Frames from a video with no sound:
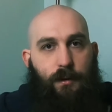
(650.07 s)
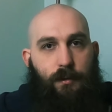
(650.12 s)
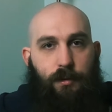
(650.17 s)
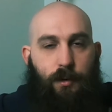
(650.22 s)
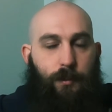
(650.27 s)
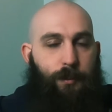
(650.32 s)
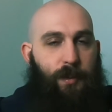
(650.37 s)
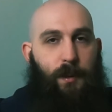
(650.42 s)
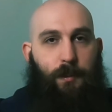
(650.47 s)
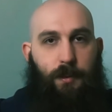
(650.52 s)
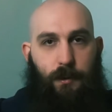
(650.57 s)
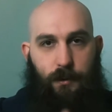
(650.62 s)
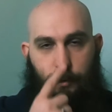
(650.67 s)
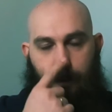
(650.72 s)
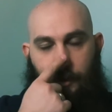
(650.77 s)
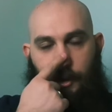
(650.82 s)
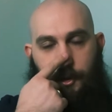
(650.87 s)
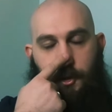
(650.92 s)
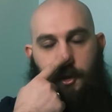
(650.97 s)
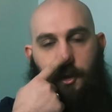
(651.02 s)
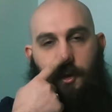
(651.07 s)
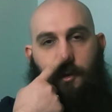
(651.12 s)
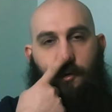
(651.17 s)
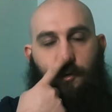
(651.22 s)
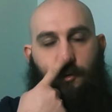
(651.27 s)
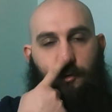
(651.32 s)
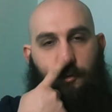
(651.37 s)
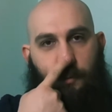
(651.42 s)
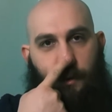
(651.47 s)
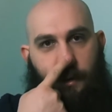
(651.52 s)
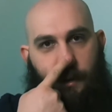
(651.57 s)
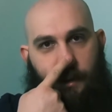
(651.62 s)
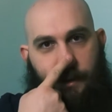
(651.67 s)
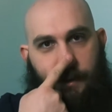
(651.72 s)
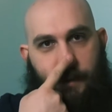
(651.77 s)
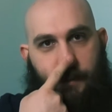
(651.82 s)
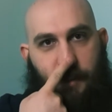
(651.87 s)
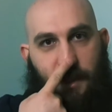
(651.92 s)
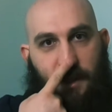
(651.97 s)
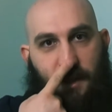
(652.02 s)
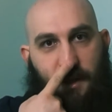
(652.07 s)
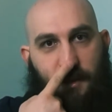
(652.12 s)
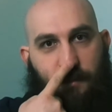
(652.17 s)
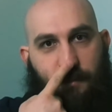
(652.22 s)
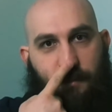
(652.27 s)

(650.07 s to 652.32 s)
for people to touch their nose when they speak.